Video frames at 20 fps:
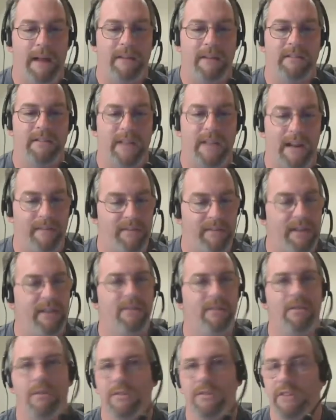about
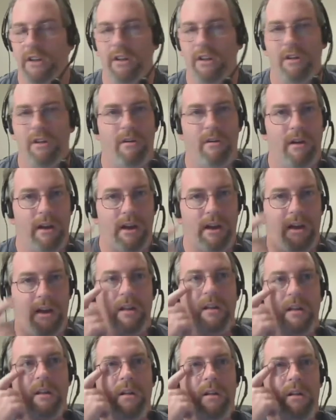safety or
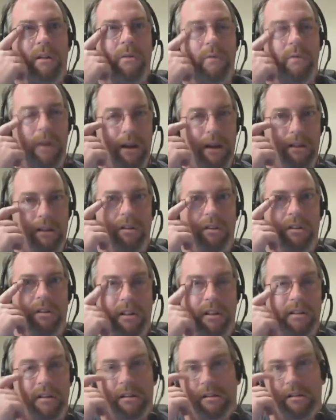security, you need to
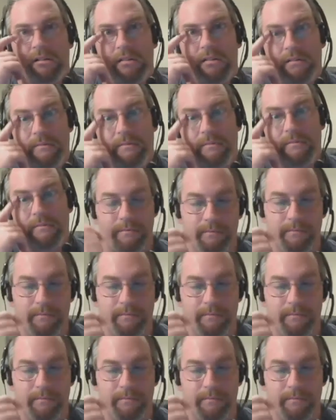look at this.